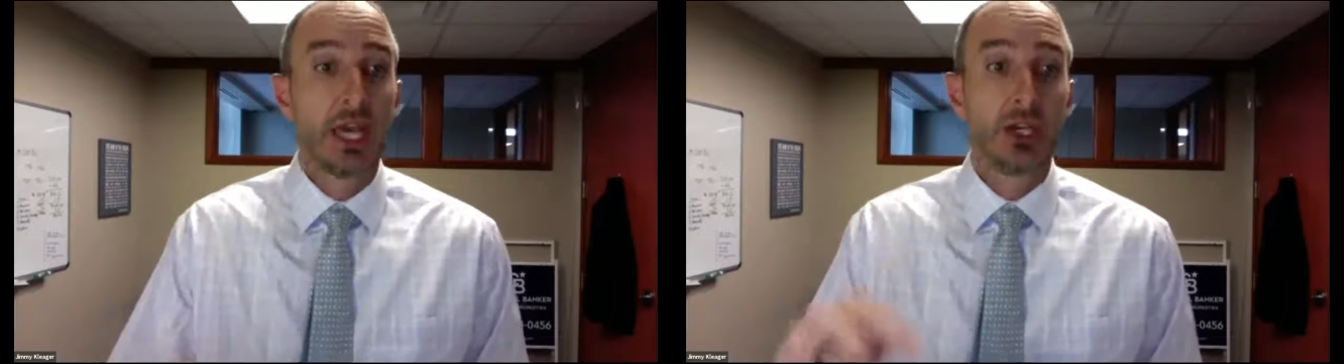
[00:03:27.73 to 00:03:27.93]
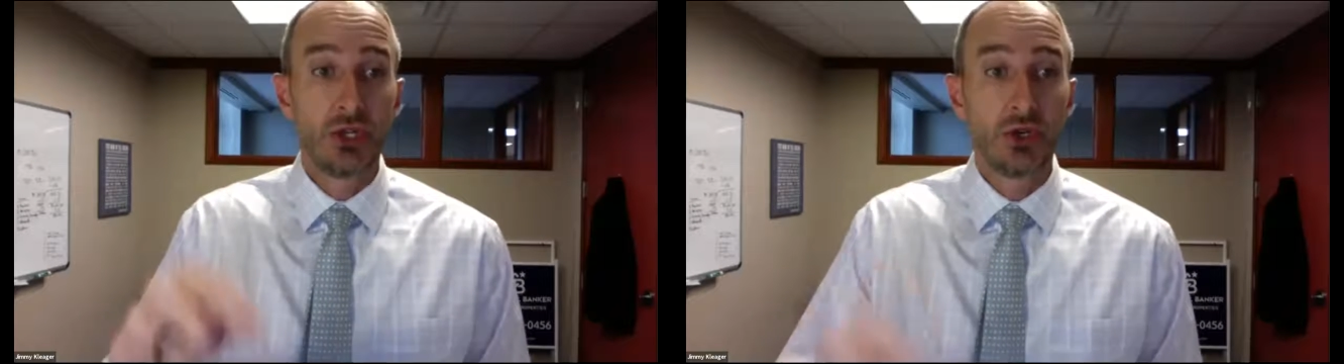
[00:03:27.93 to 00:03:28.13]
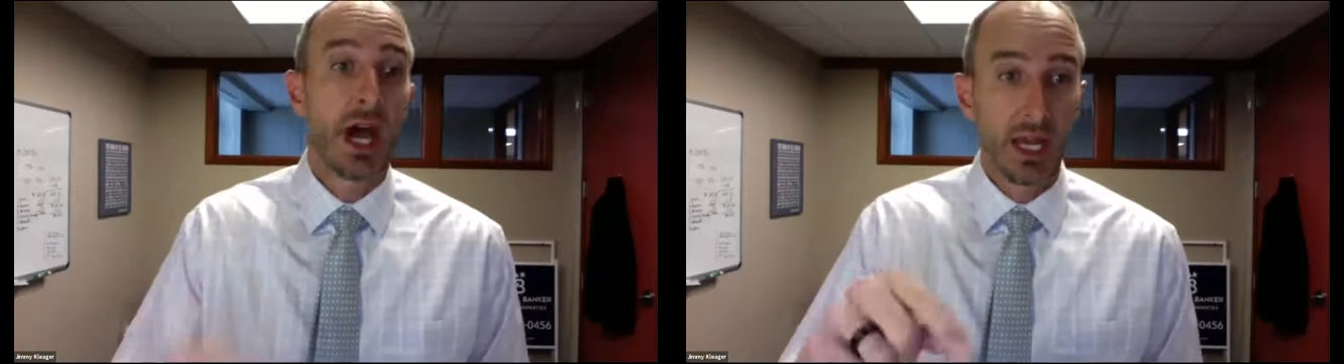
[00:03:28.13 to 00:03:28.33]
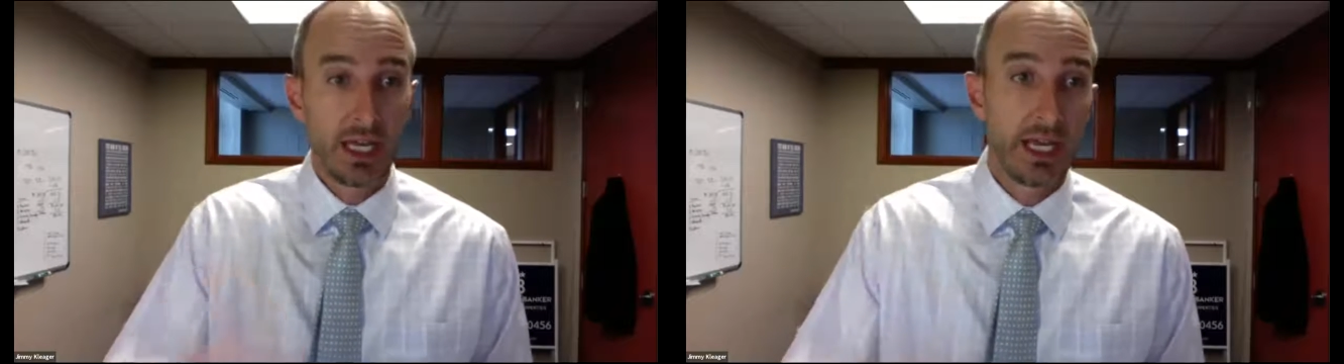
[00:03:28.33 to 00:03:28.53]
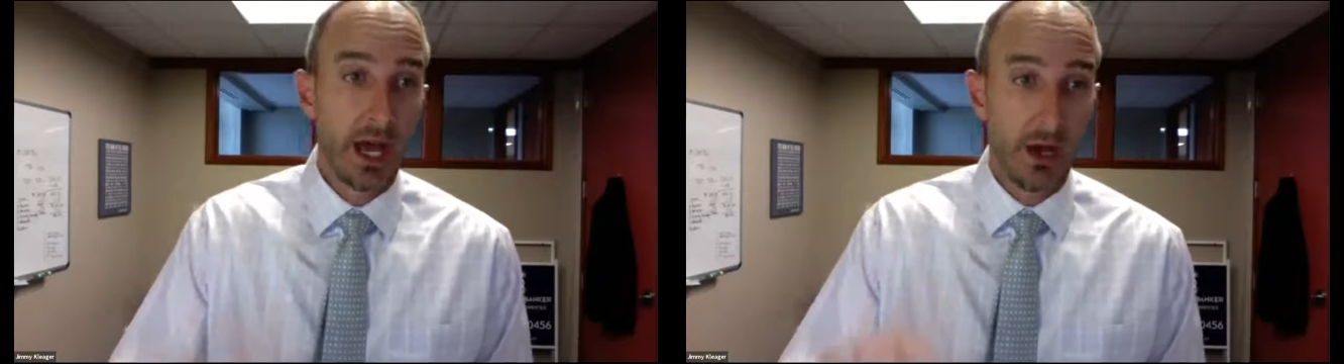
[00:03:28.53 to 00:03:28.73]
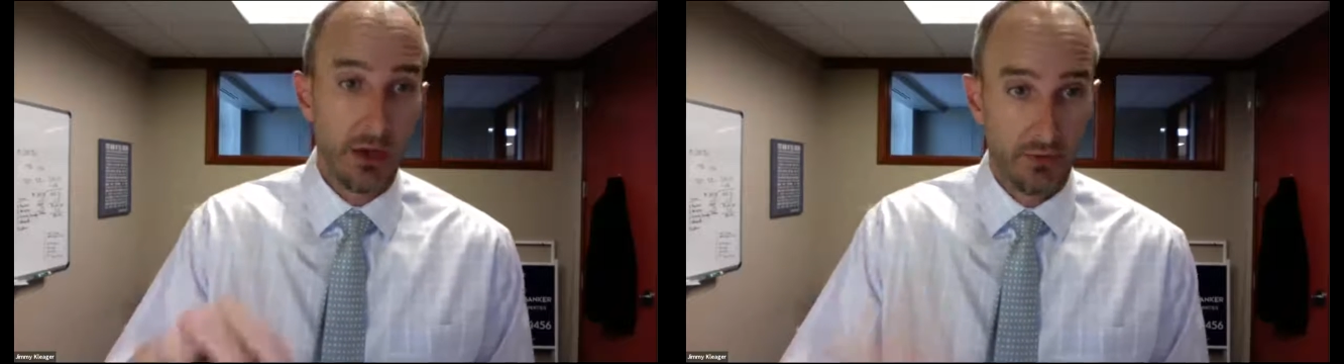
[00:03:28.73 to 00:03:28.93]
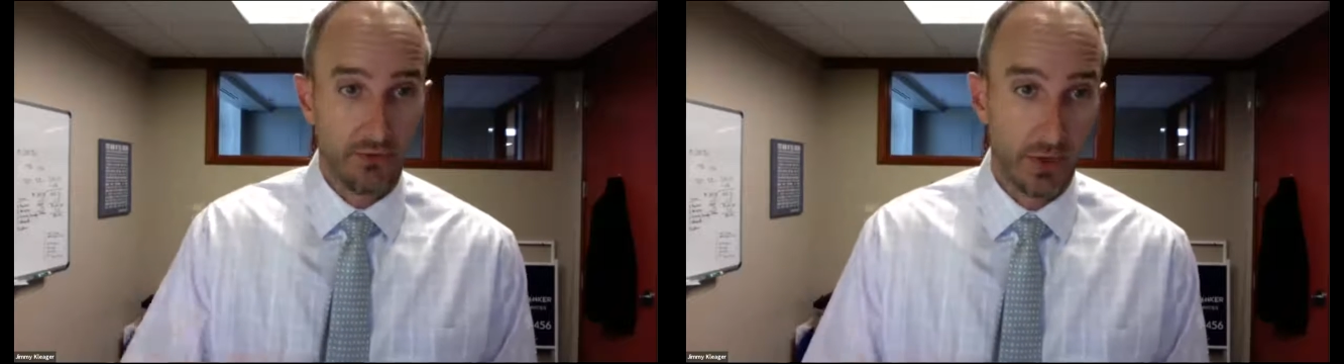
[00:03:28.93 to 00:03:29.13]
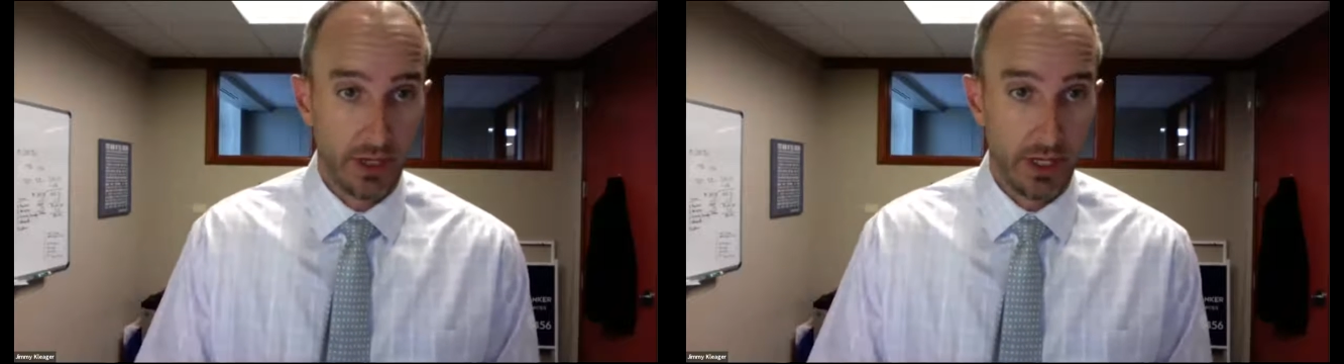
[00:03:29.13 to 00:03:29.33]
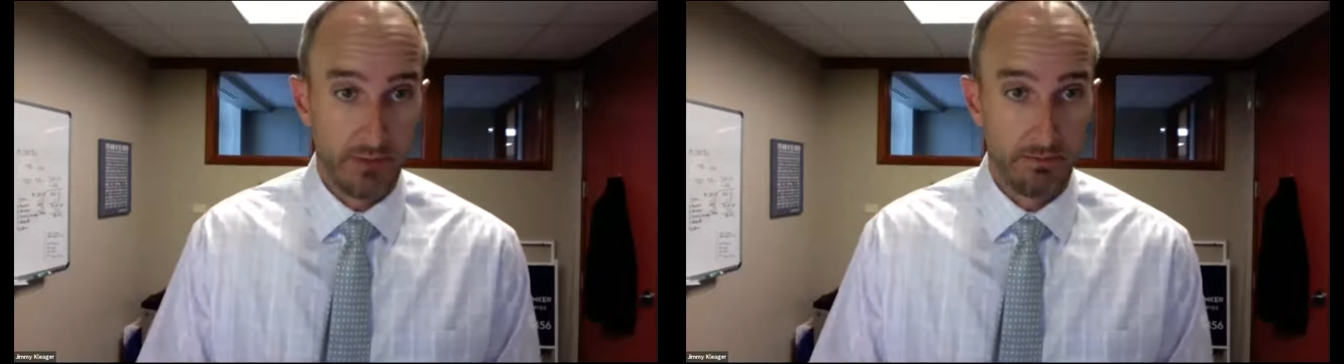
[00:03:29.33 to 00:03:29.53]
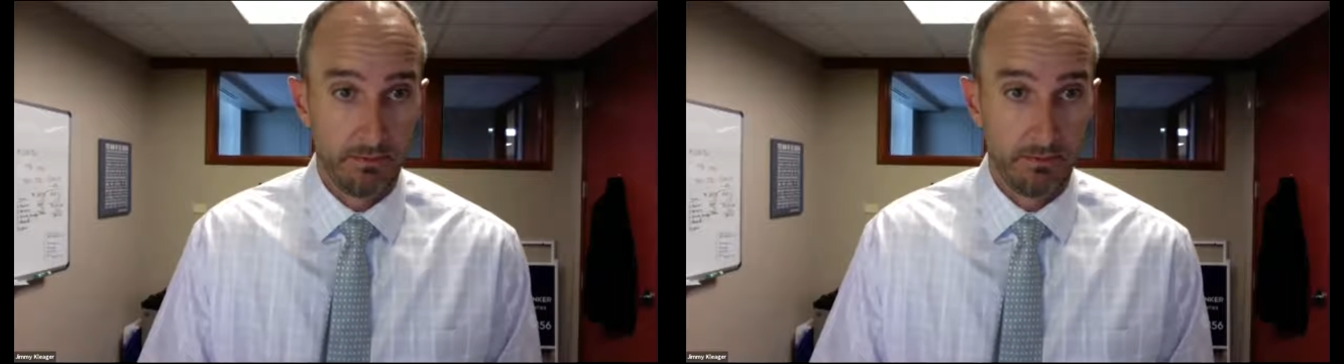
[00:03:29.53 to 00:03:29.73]
is you got to get out in front of
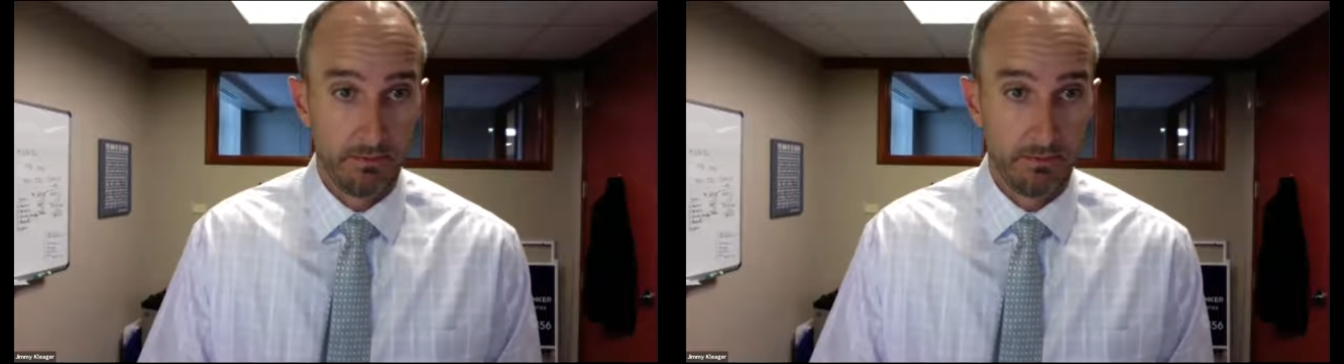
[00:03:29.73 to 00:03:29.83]
them.